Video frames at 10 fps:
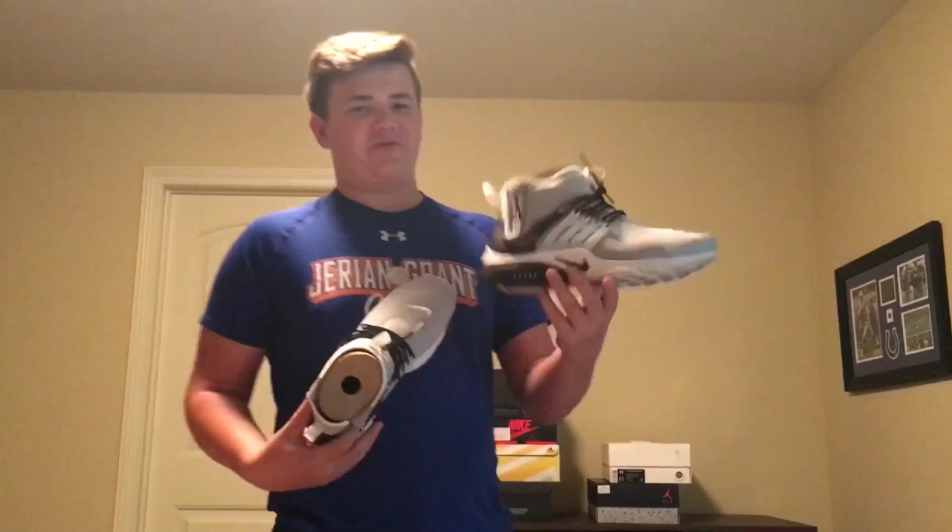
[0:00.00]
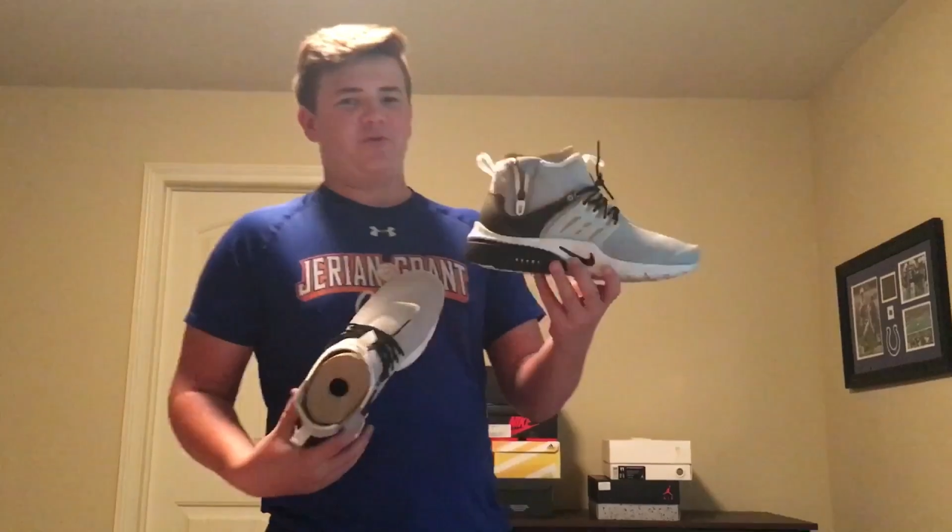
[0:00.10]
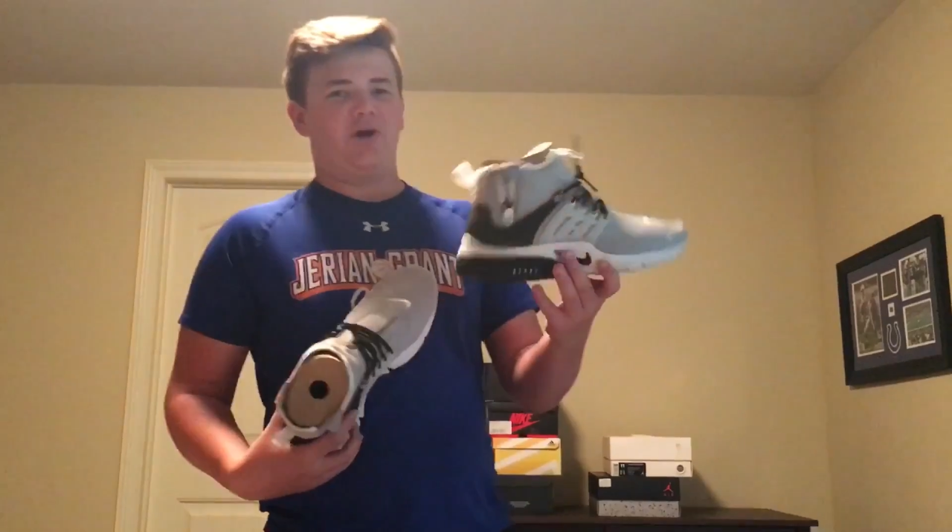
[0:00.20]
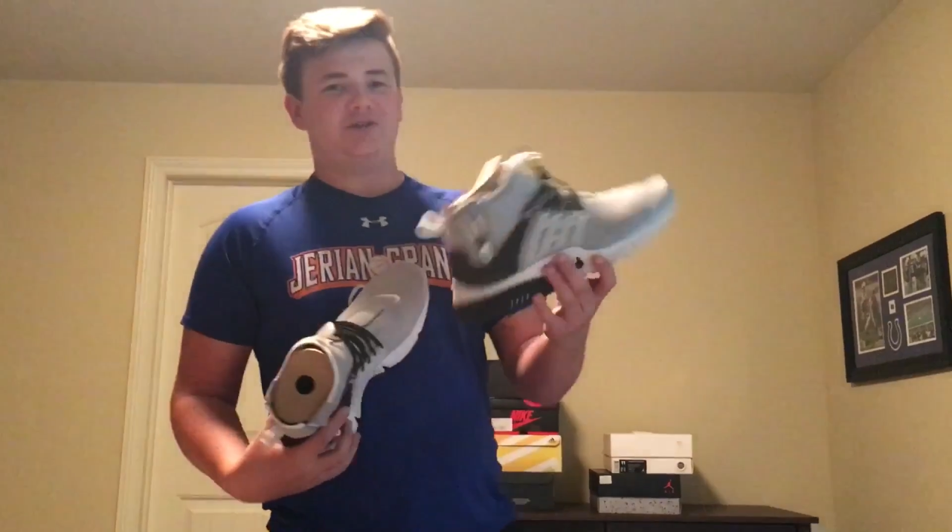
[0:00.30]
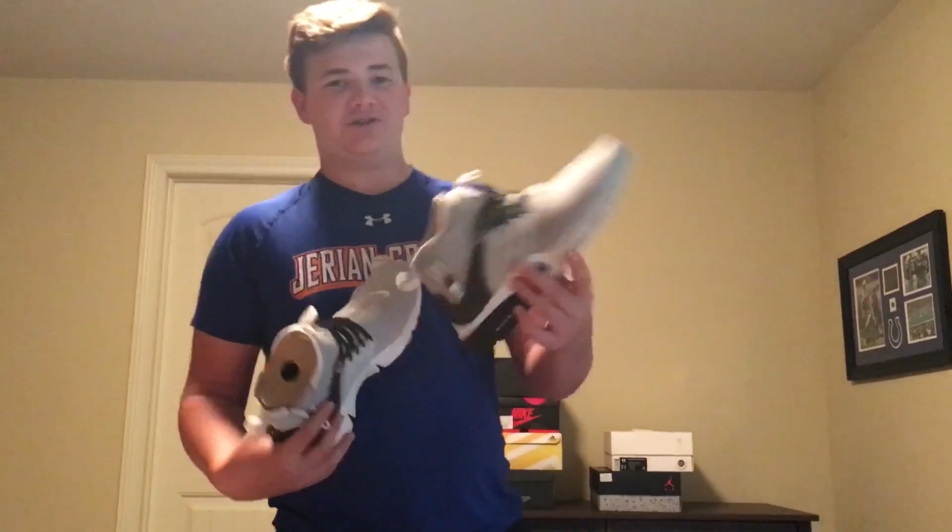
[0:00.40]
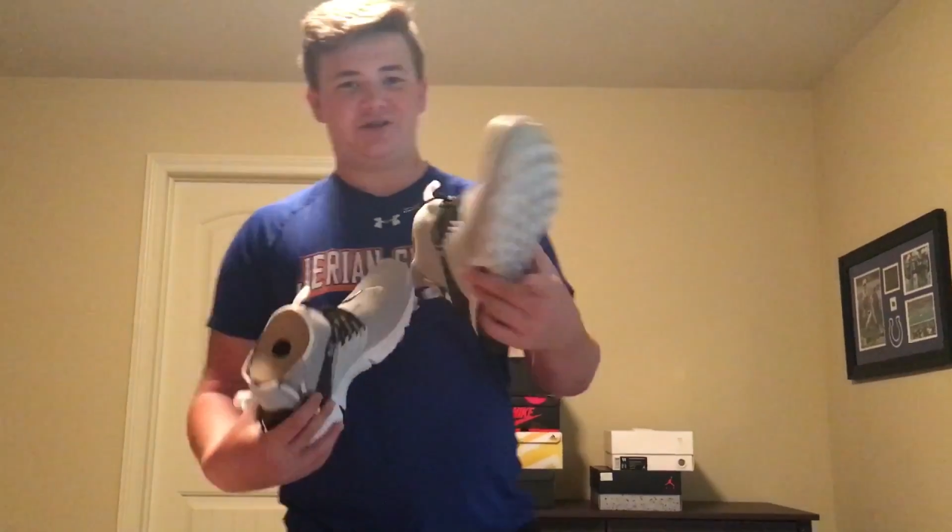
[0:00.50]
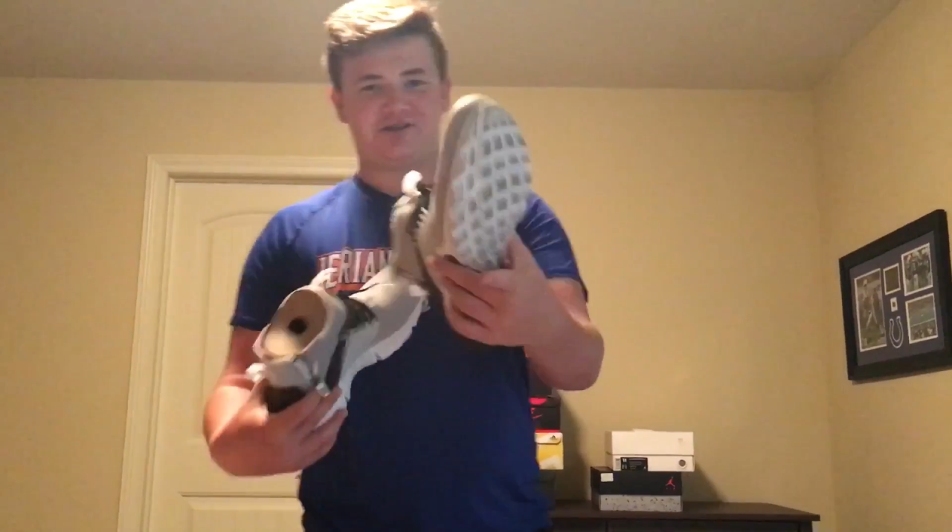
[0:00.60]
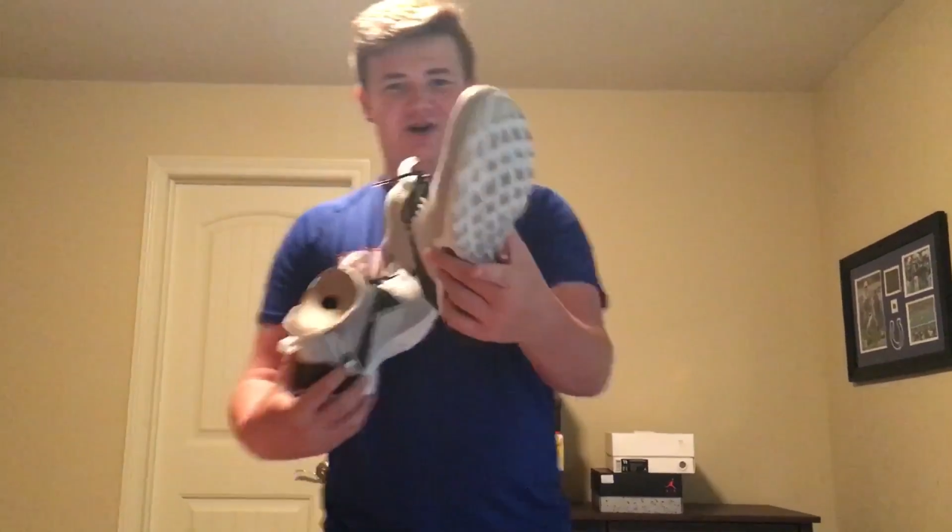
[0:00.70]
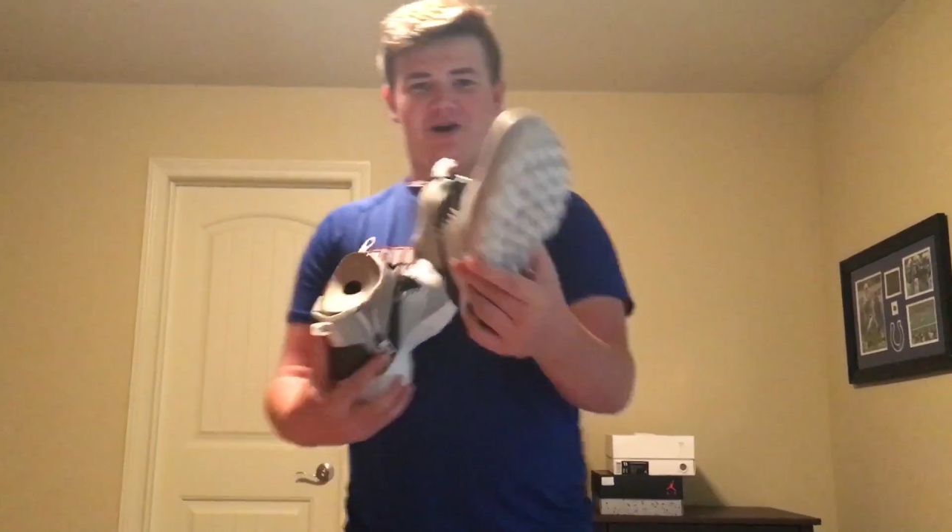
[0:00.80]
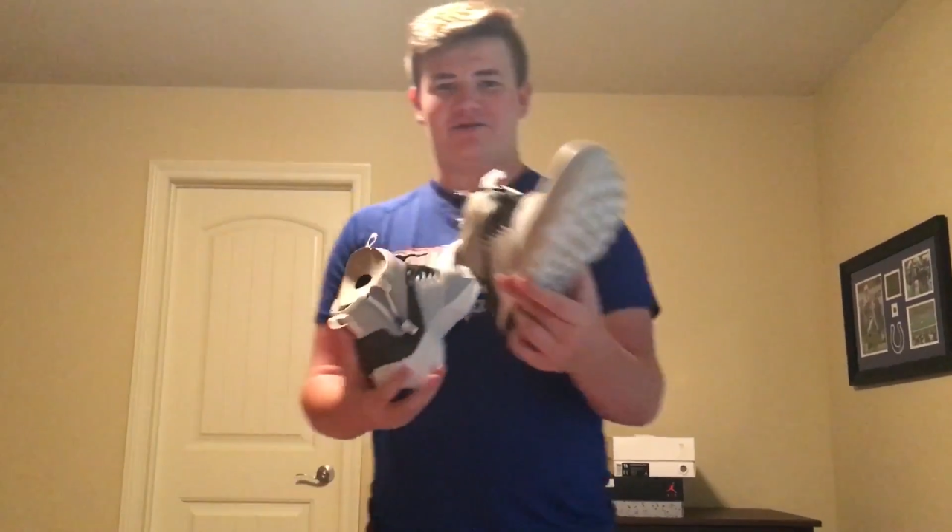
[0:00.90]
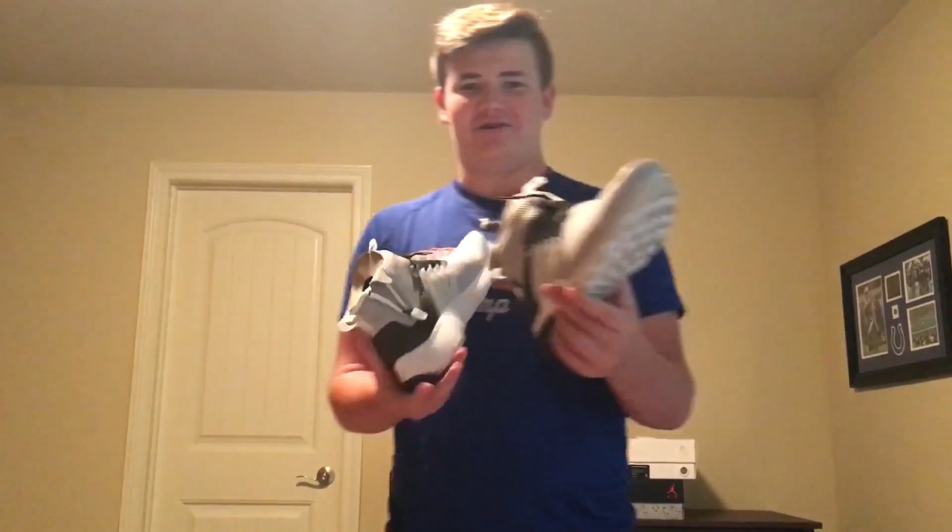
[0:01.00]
you're watching this, shout out to